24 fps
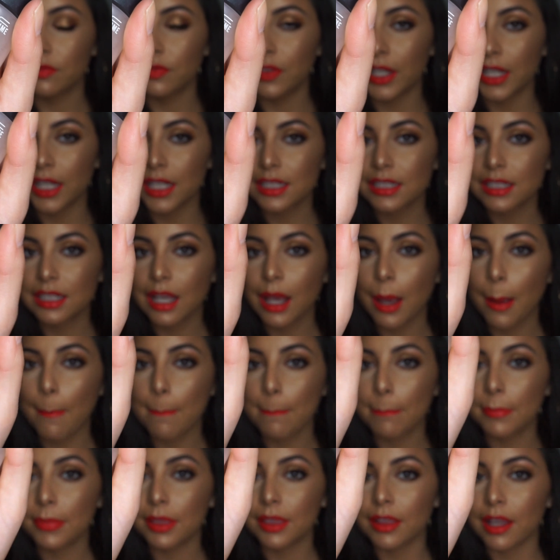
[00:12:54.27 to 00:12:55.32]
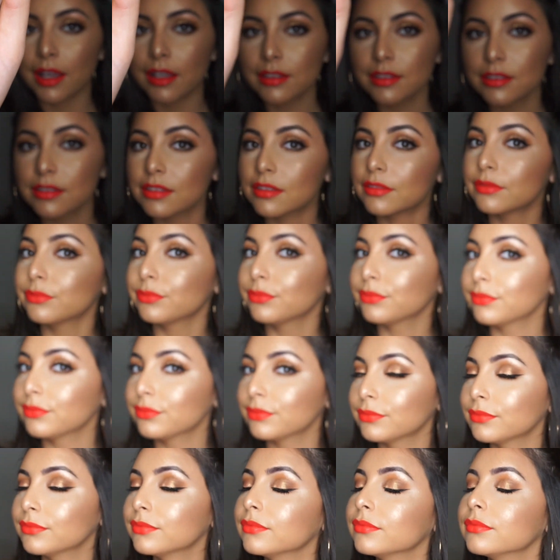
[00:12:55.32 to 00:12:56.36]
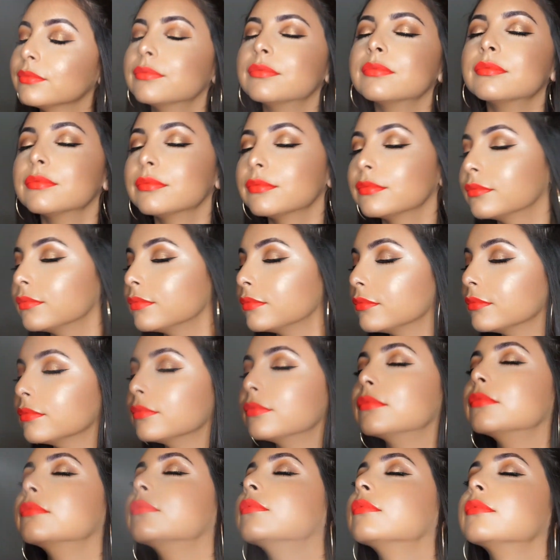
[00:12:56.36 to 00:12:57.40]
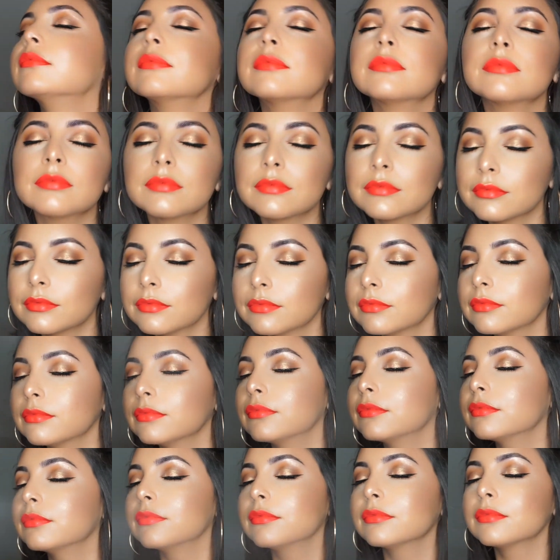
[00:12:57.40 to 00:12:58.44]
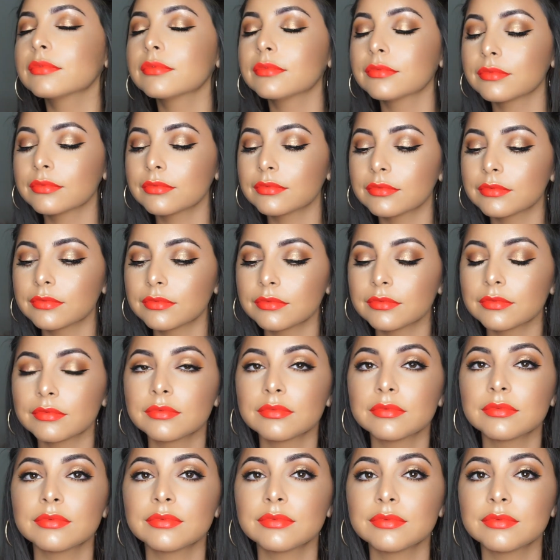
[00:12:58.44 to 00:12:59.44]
are finished, so is my look. I'm just going to set with MAC Fix Plus,